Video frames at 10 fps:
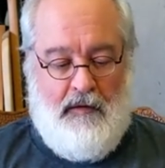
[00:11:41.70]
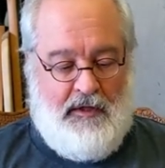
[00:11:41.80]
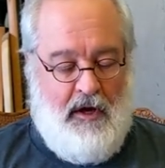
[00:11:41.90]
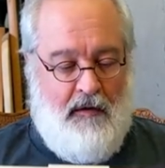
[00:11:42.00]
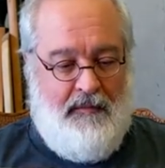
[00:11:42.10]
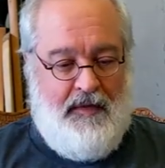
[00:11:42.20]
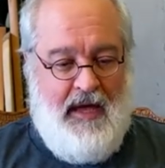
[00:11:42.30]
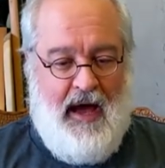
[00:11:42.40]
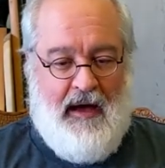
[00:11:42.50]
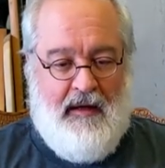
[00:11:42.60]
So,
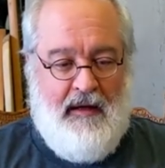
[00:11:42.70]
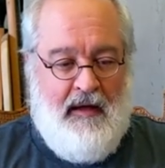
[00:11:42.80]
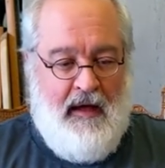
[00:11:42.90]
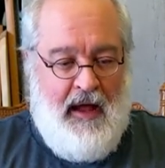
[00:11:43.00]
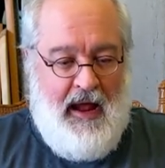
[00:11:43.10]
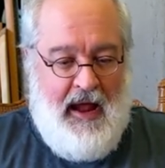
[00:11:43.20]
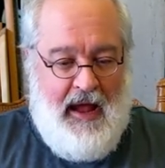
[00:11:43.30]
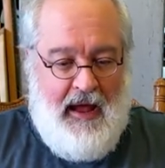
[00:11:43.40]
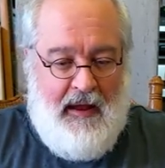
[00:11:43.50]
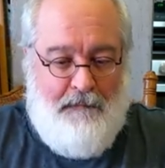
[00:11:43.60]
yeah.
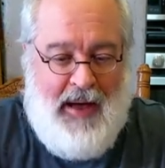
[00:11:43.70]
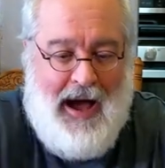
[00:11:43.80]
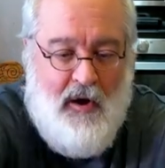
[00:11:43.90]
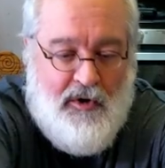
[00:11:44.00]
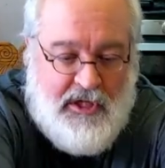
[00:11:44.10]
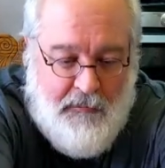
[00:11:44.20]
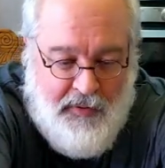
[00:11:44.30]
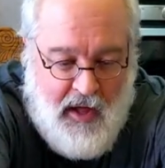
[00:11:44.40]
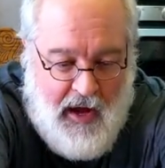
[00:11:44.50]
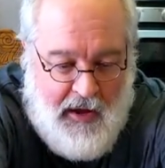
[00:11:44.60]
And power
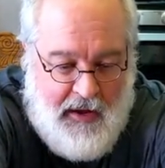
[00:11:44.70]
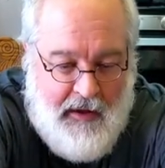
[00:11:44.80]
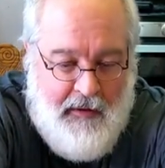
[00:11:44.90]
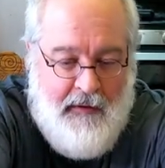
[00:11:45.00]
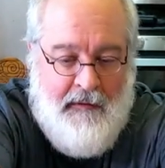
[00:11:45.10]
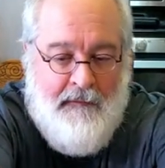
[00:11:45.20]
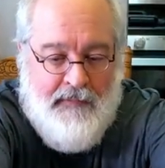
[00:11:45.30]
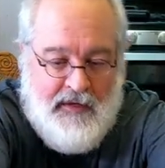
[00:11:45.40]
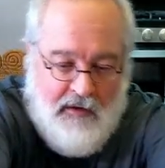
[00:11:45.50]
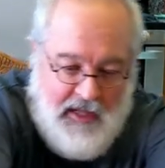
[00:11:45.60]
supply.
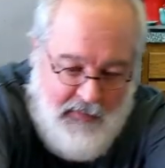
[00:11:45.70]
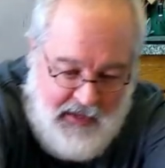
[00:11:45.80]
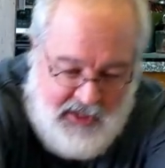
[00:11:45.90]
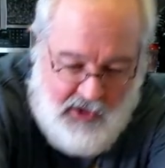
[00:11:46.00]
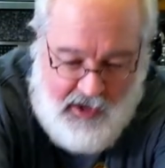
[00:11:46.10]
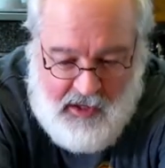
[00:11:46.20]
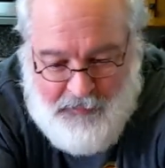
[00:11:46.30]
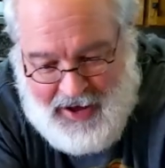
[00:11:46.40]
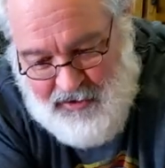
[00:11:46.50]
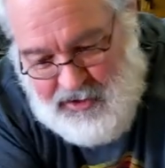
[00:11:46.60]
So let me show you the
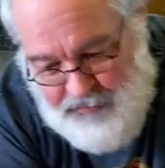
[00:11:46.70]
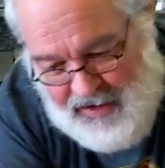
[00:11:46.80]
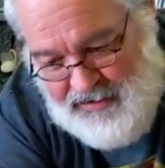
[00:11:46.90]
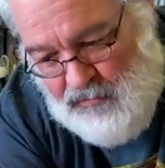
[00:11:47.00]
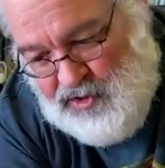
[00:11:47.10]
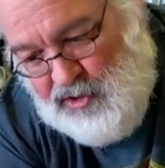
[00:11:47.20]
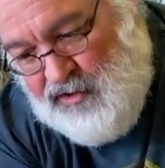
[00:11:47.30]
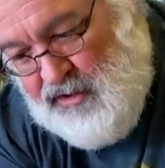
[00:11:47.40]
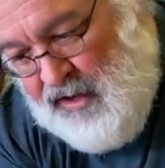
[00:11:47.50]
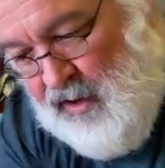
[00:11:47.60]
power supply and then we'll show
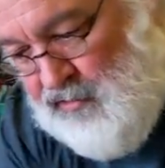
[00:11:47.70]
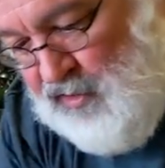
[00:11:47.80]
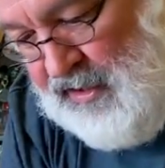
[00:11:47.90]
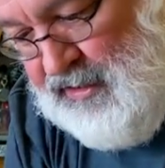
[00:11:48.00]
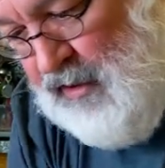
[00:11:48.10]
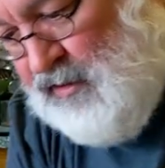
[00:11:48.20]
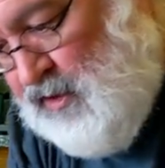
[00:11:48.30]
you the 800XL.